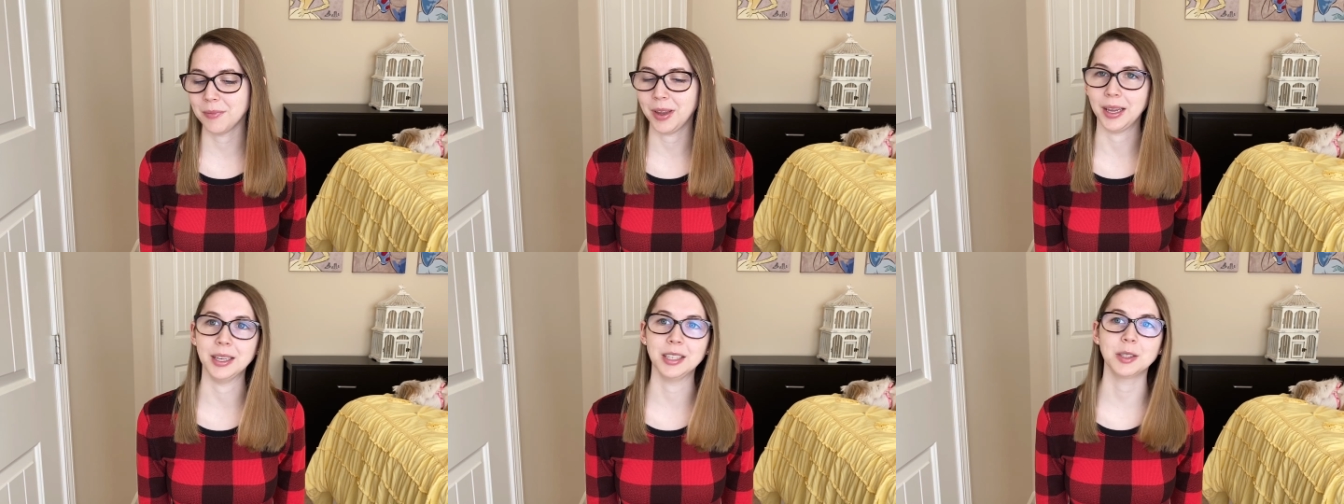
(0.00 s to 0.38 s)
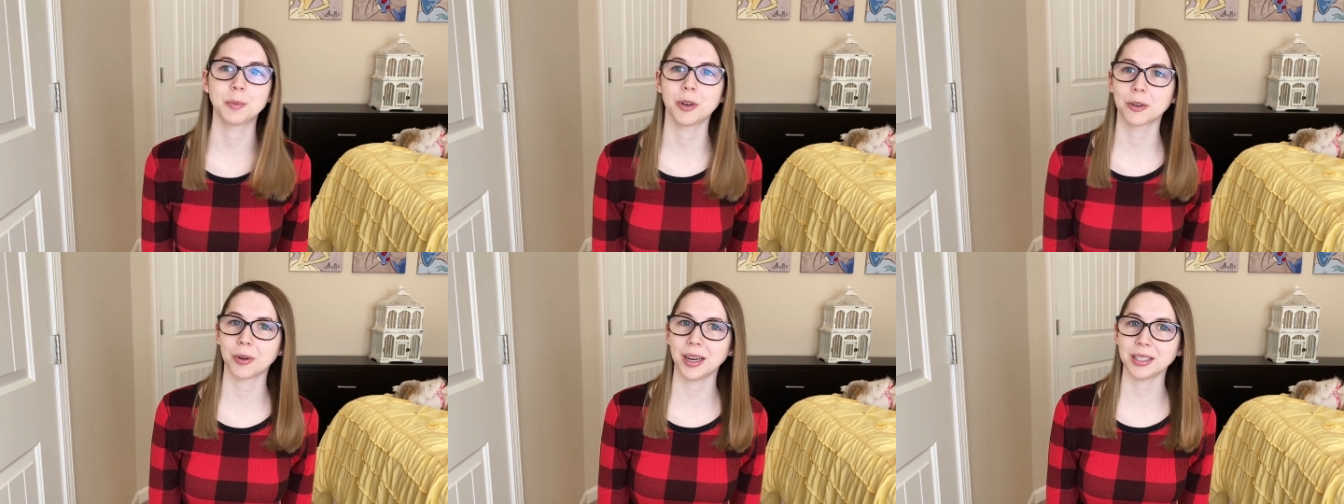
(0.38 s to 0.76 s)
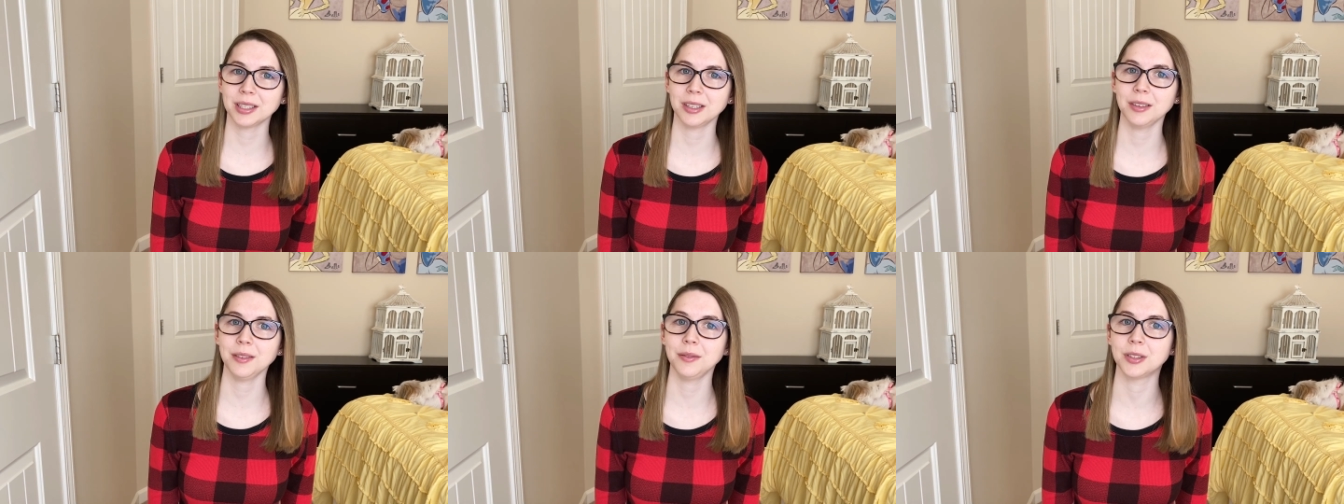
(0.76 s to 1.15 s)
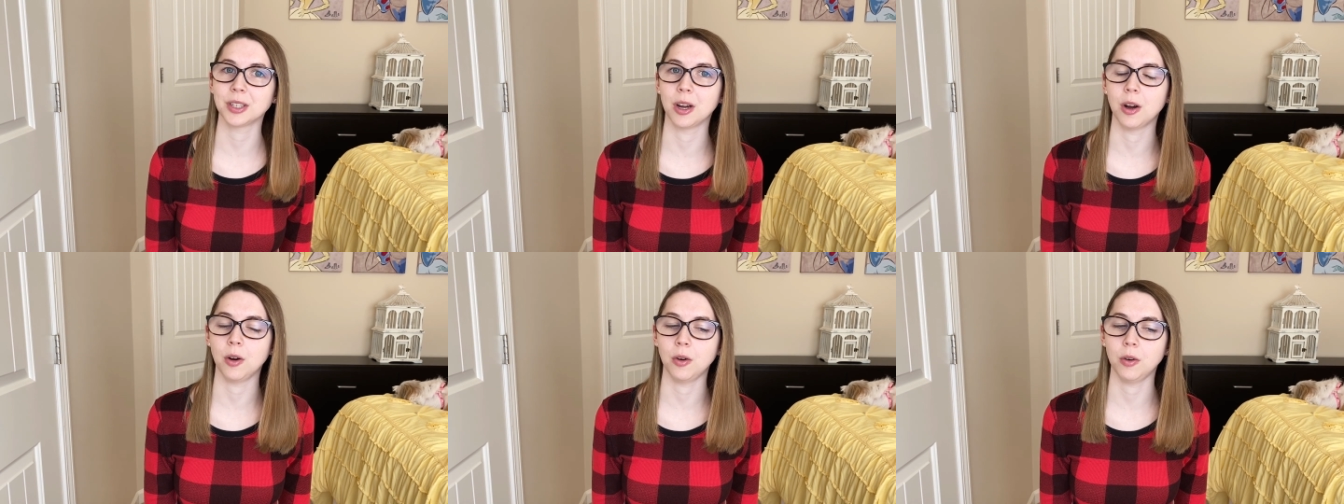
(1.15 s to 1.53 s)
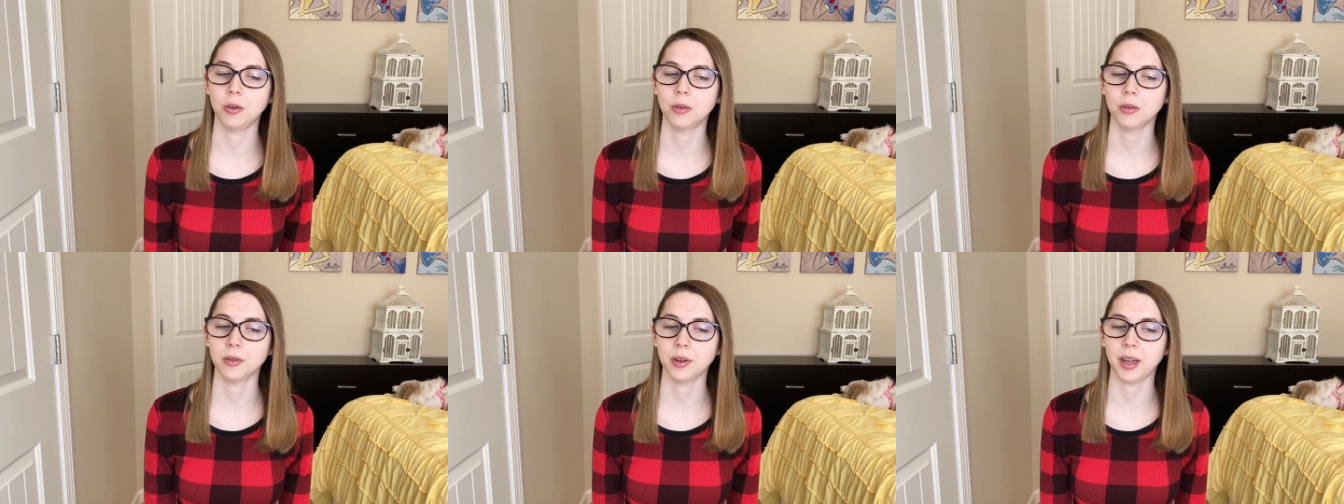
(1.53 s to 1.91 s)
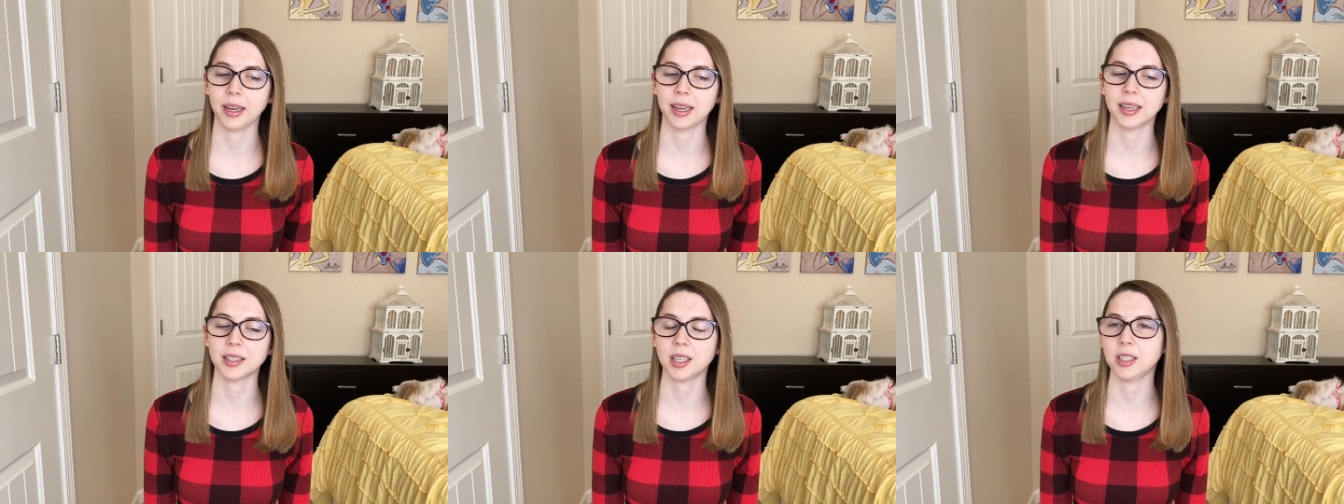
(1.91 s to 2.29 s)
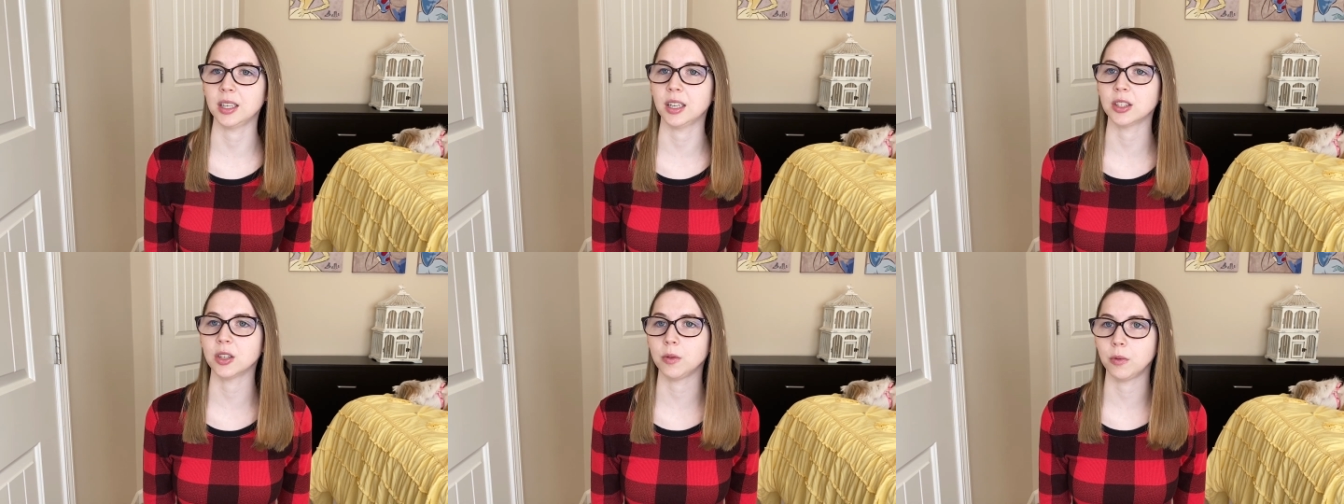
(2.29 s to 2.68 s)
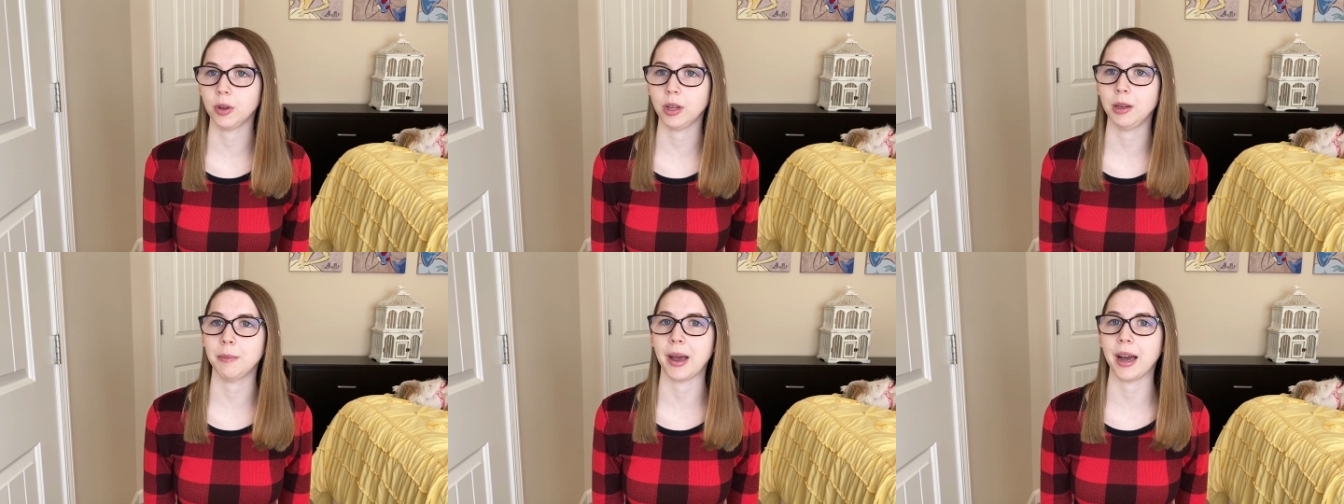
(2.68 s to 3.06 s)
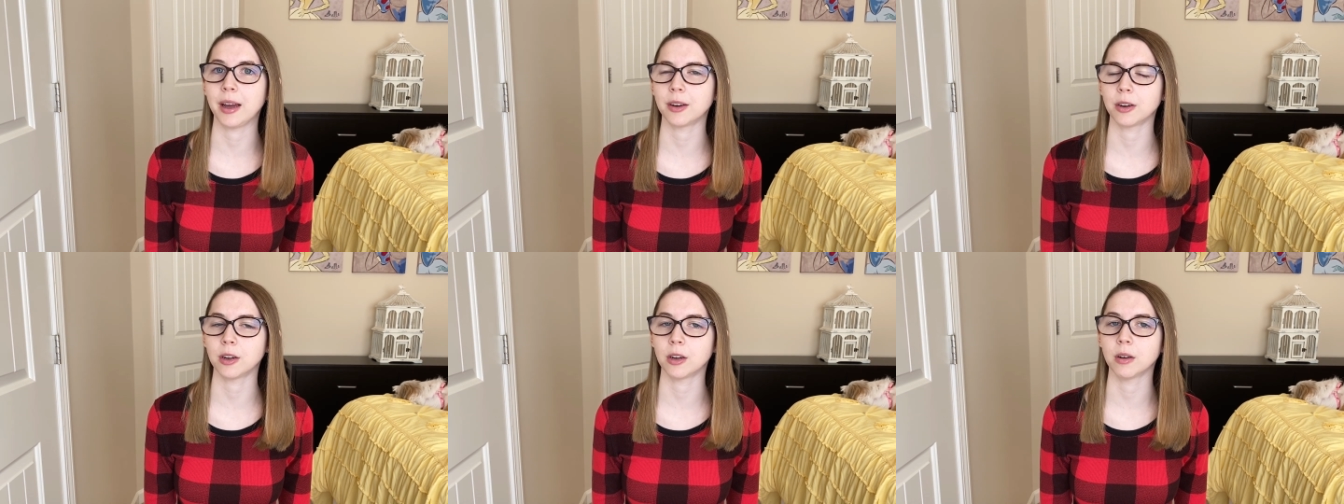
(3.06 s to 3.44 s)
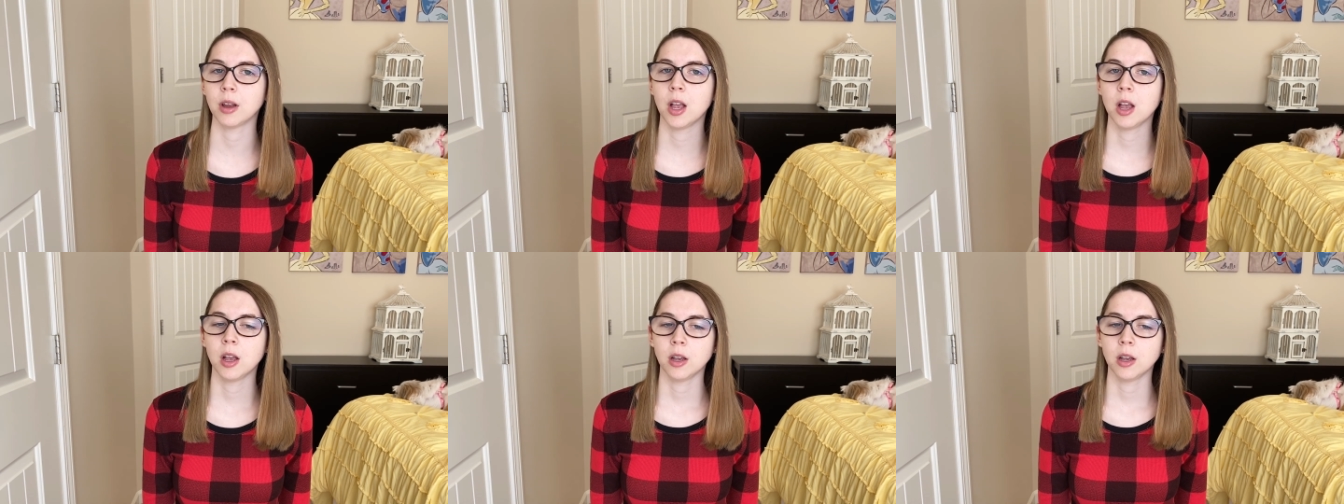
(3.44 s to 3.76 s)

is progressive, so I guess it doesn't really matter